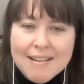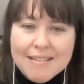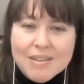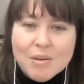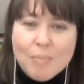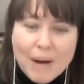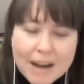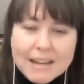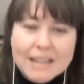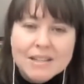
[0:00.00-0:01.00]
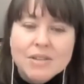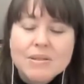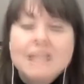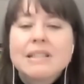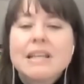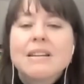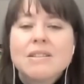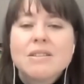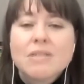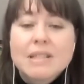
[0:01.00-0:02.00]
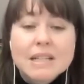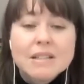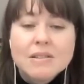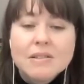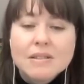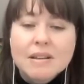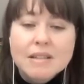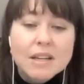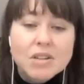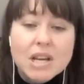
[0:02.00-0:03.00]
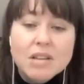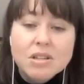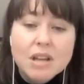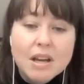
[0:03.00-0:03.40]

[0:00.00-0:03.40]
the body is going to send you signals such as